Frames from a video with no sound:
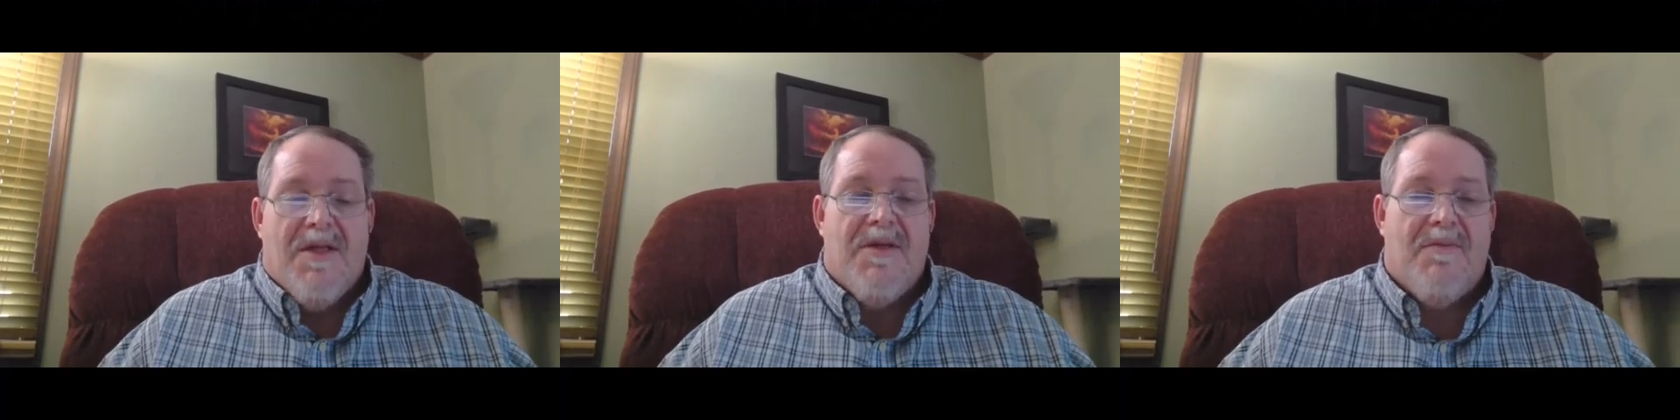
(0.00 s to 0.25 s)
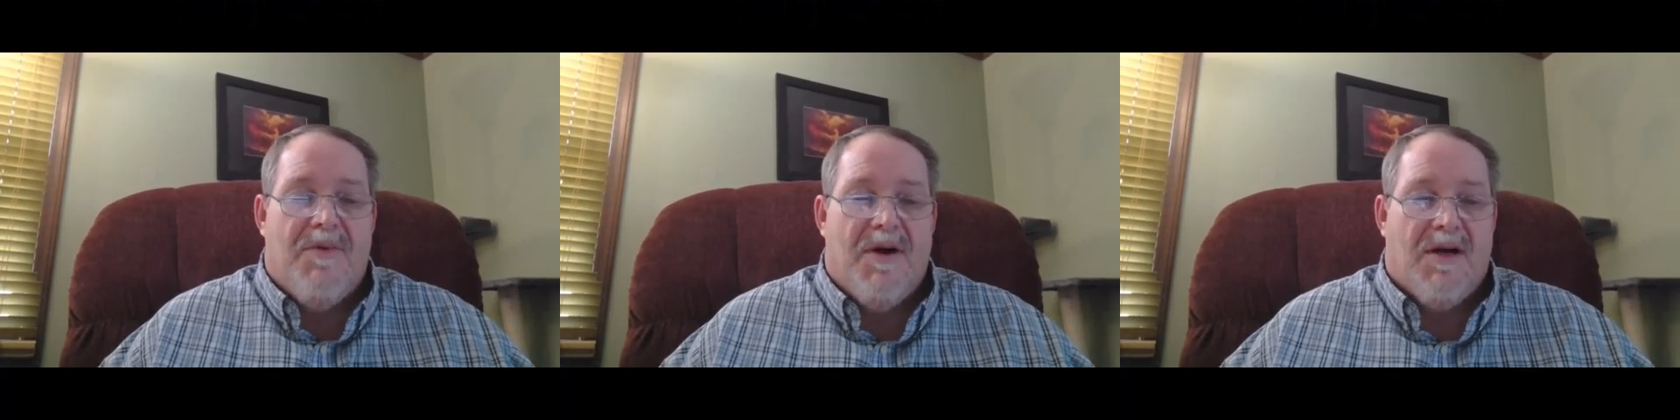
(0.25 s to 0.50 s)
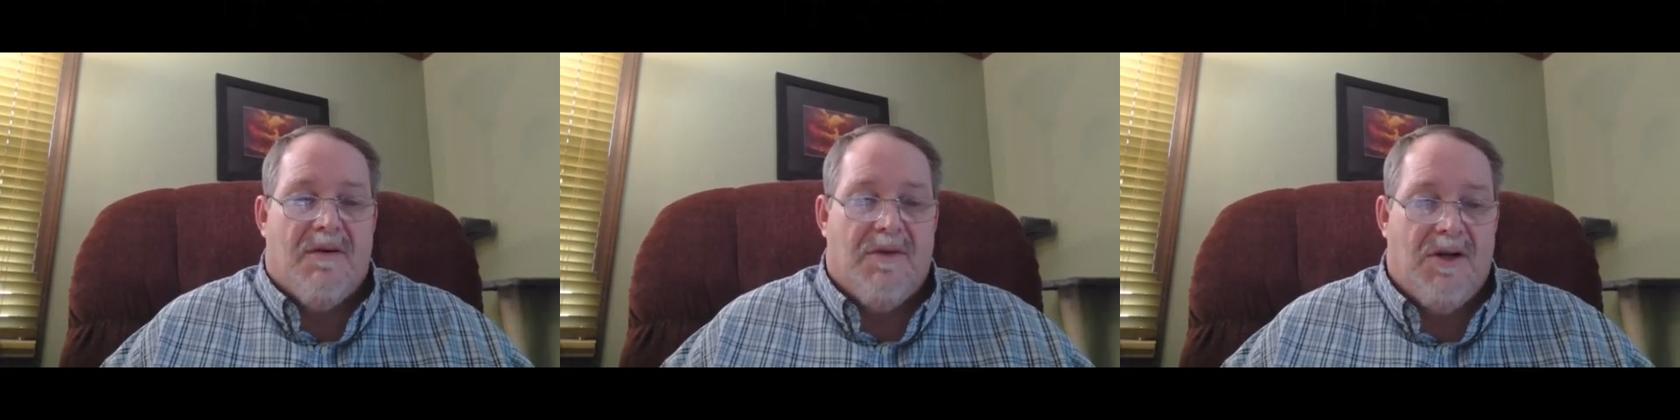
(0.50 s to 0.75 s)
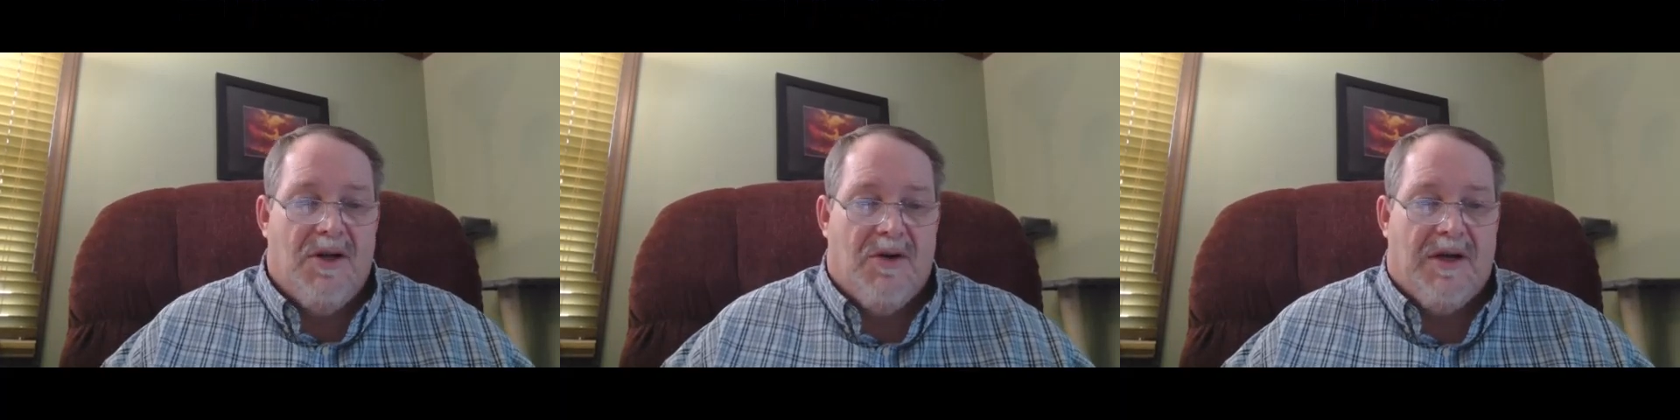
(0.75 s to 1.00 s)
the book of
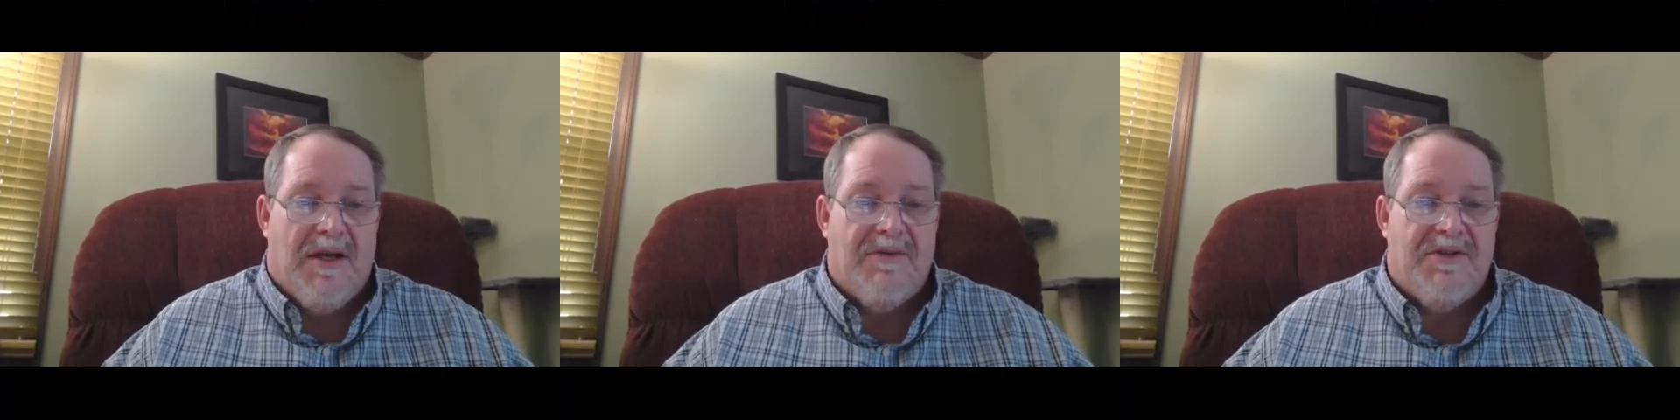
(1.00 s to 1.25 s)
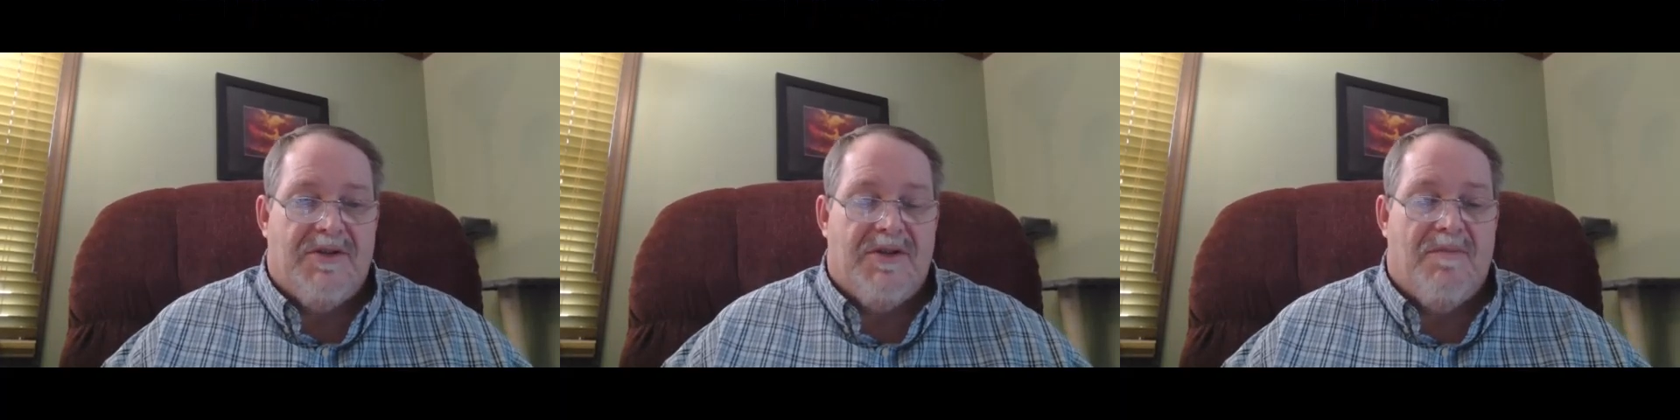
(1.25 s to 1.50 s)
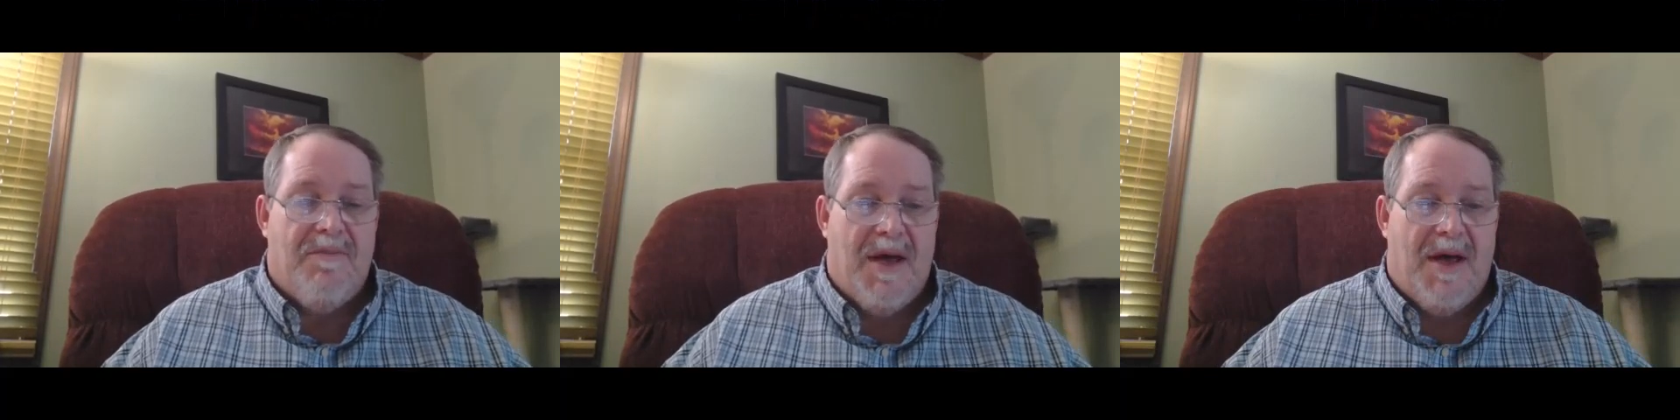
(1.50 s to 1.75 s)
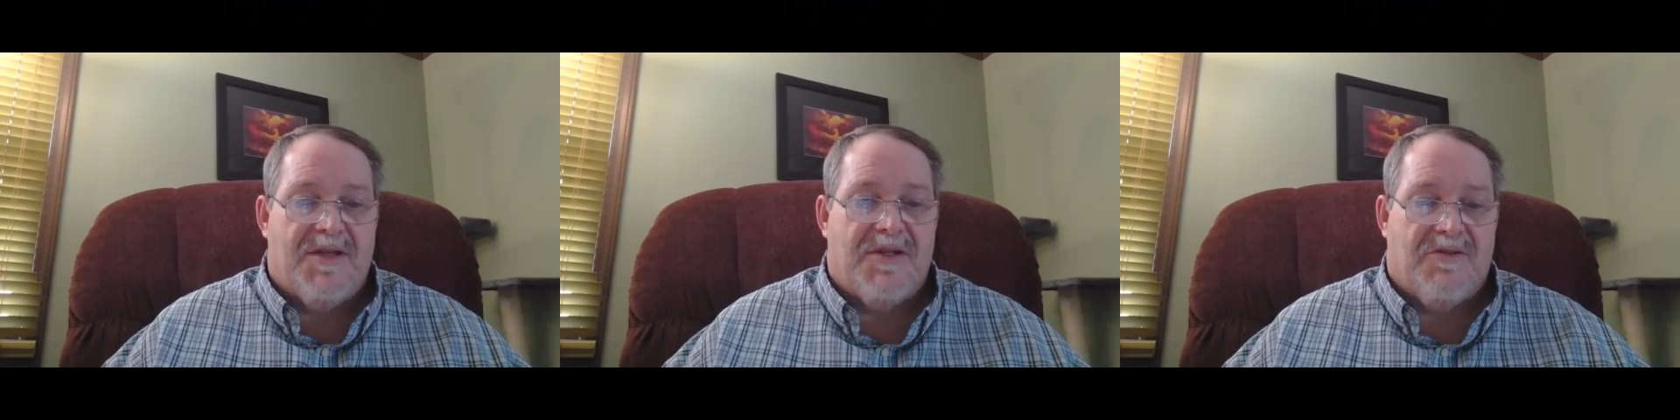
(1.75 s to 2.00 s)
Luke gives you the
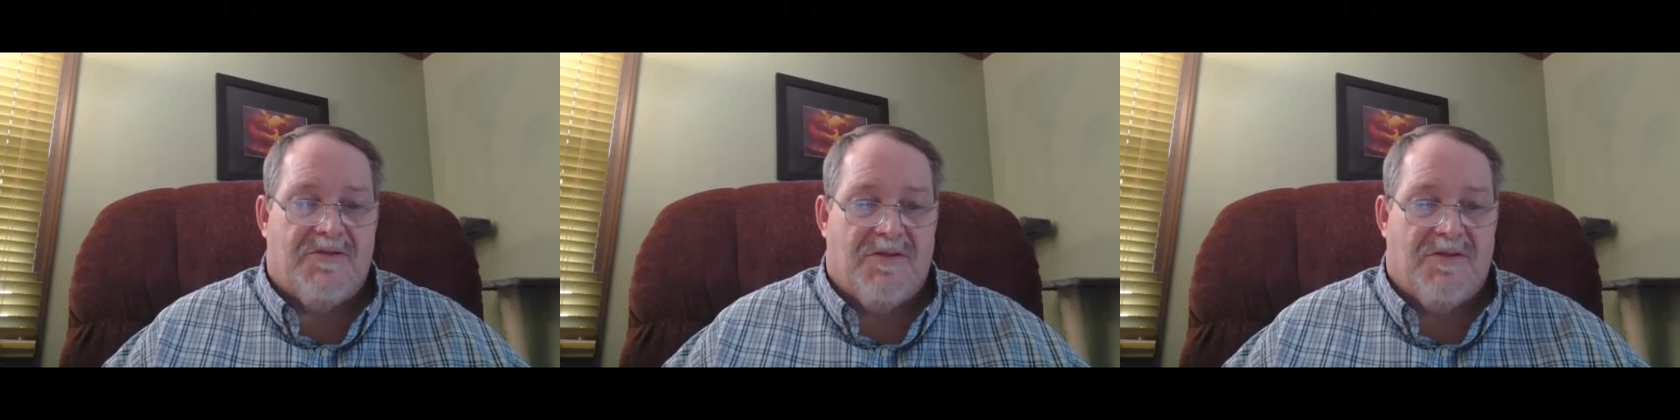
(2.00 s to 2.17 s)
best